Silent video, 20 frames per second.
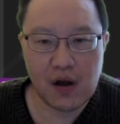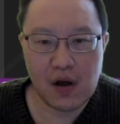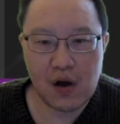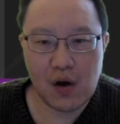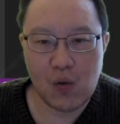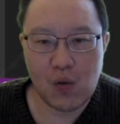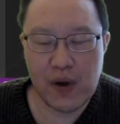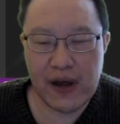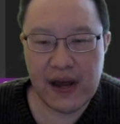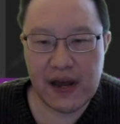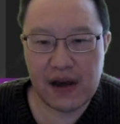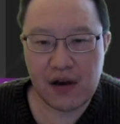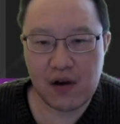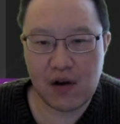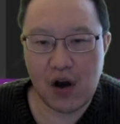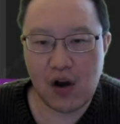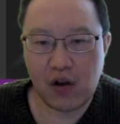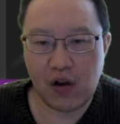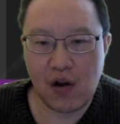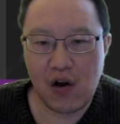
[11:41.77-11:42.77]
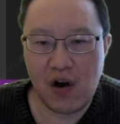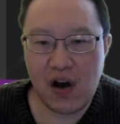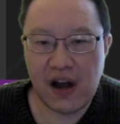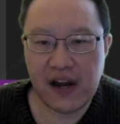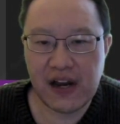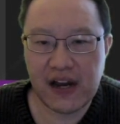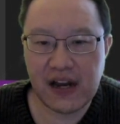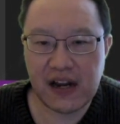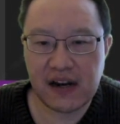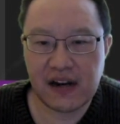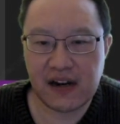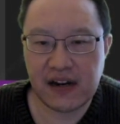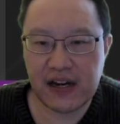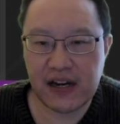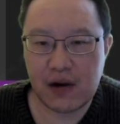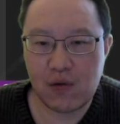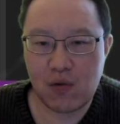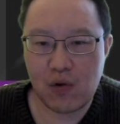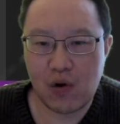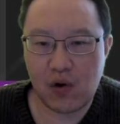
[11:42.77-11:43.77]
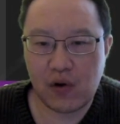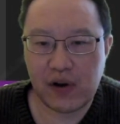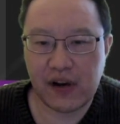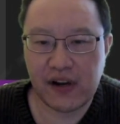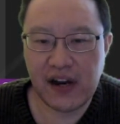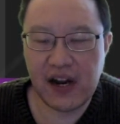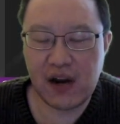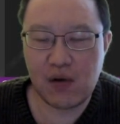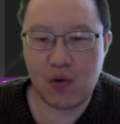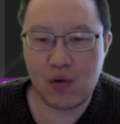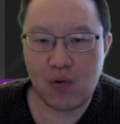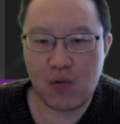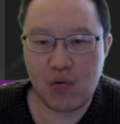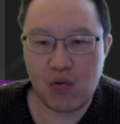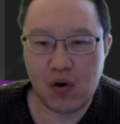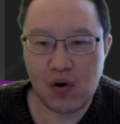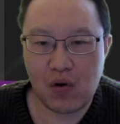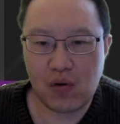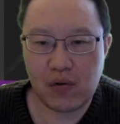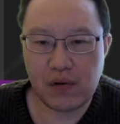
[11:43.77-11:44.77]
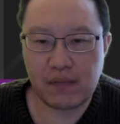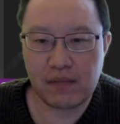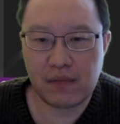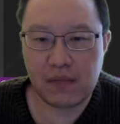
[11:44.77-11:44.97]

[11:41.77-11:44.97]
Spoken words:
where login equals single quote,